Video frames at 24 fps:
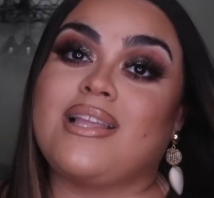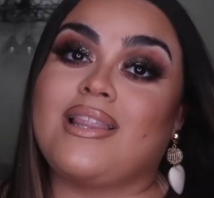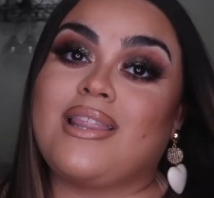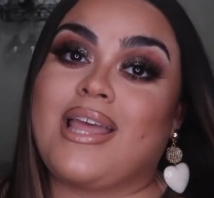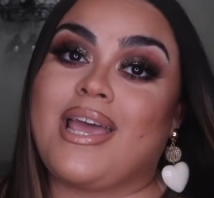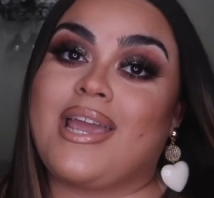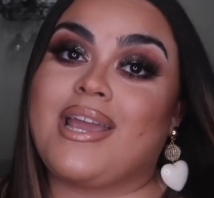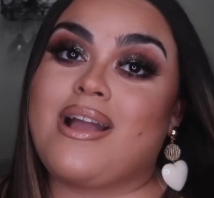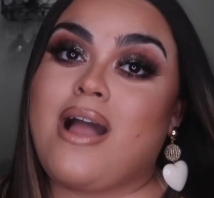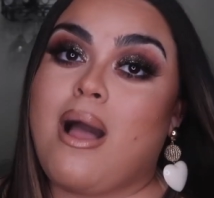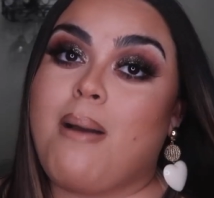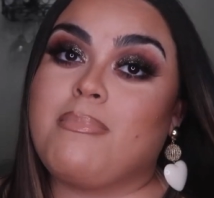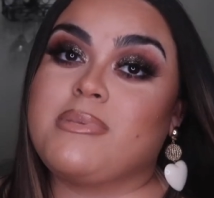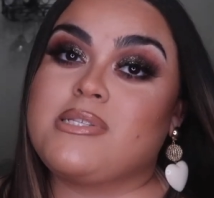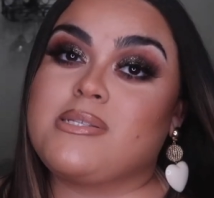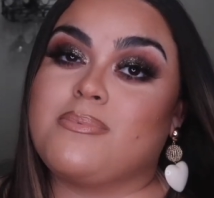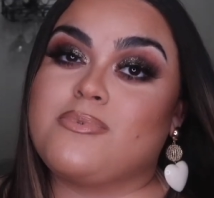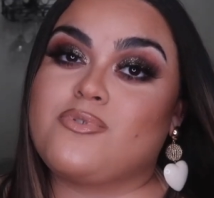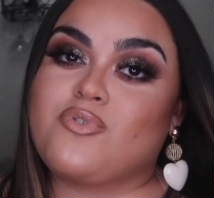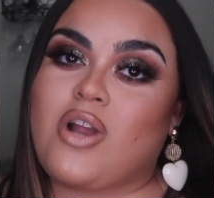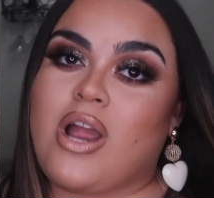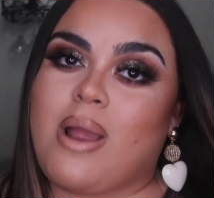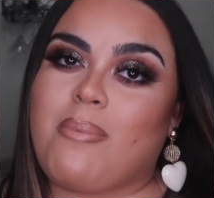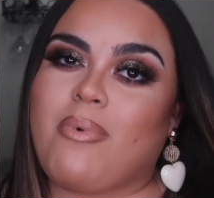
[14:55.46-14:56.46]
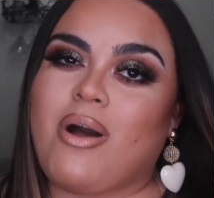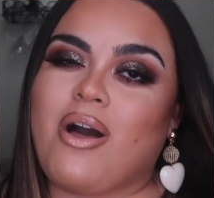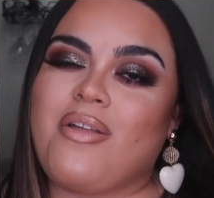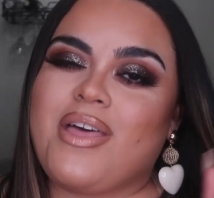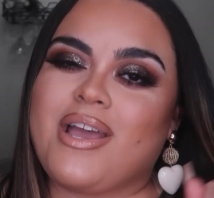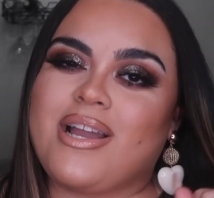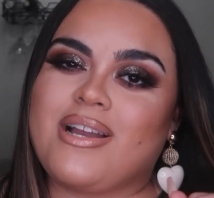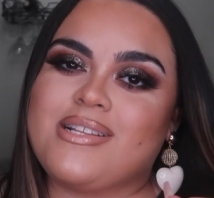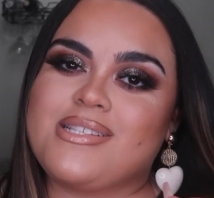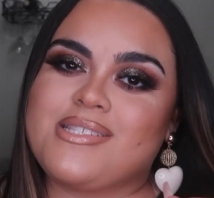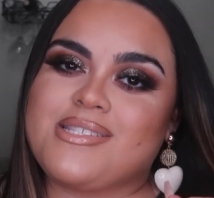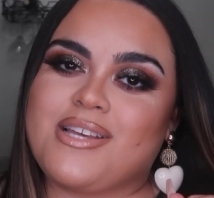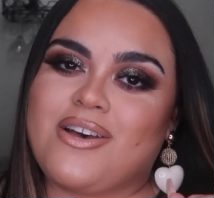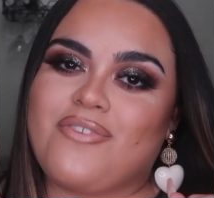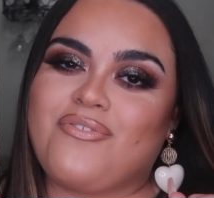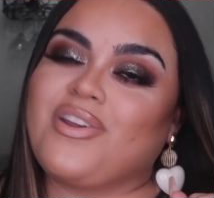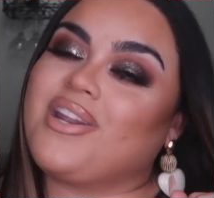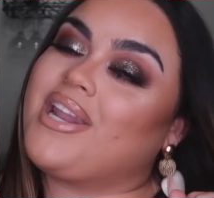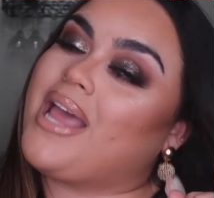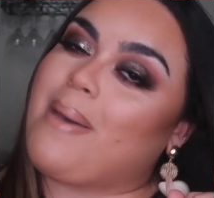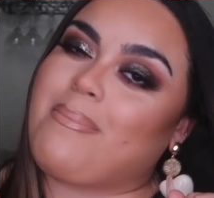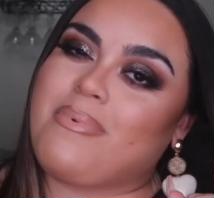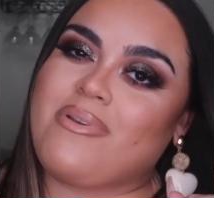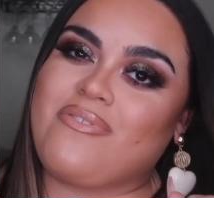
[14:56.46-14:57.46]
So like, comment, subscribe, all that good stuff,
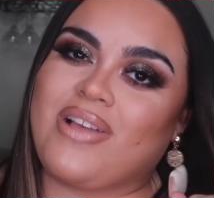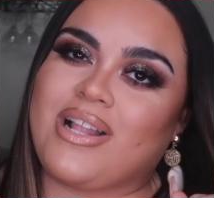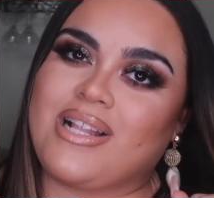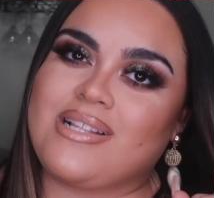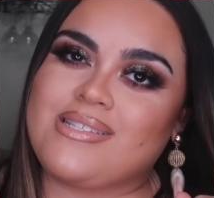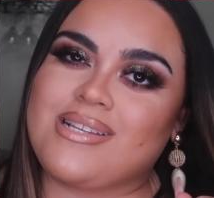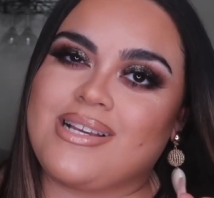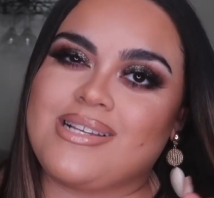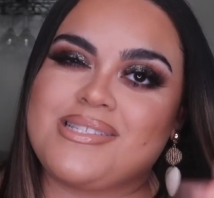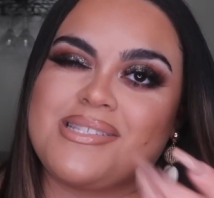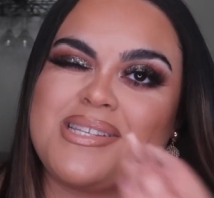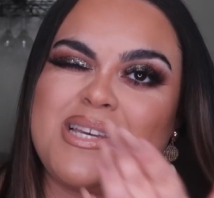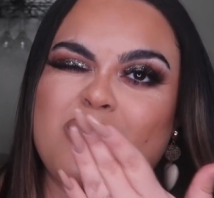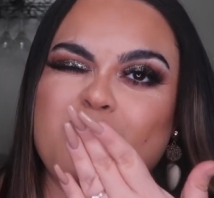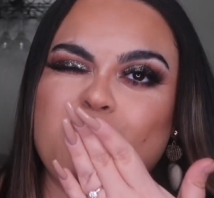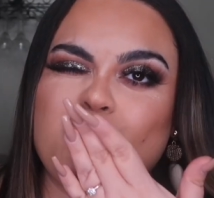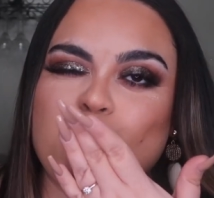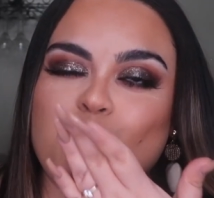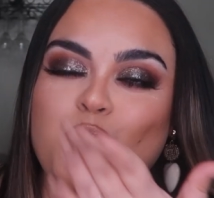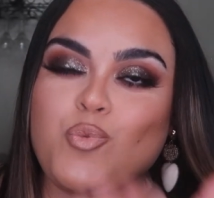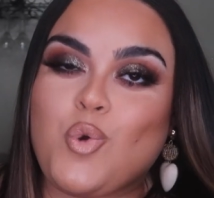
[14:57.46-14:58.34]
and happy Valentine's Day.